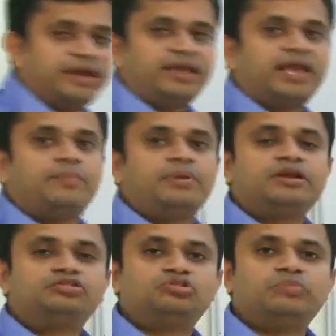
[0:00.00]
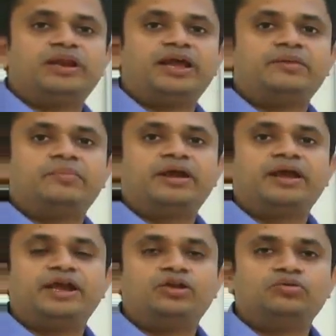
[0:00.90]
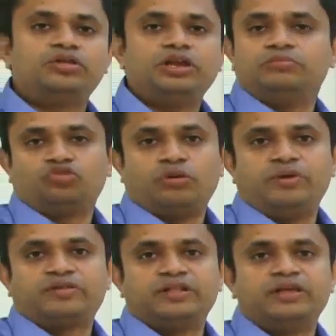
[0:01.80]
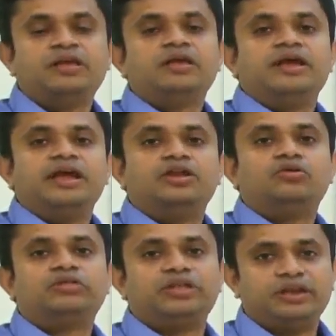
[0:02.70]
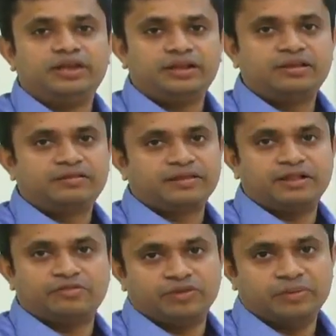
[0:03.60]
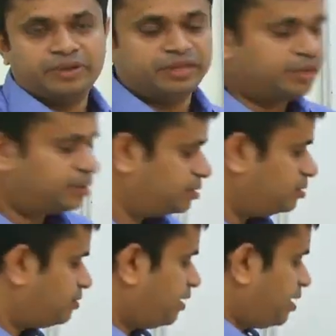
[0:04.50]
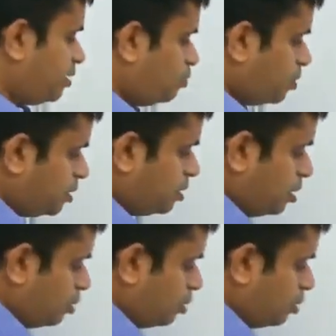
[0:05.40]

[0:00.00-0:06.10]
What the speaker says: Any capillary should be lined by endothelium. So obviously endothelial cells will be there. Second one,